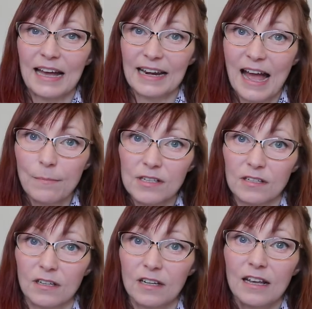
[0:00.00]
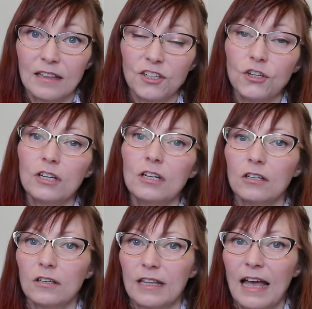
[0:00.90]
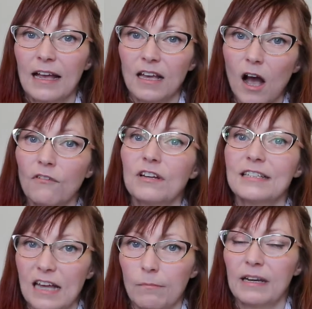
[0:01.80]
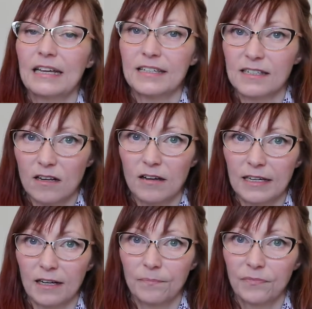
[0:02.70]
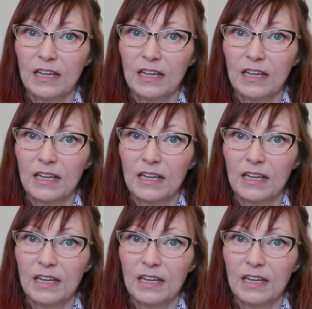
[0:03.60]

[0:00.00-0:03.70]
and Amazon, then you can look at their cover template designer,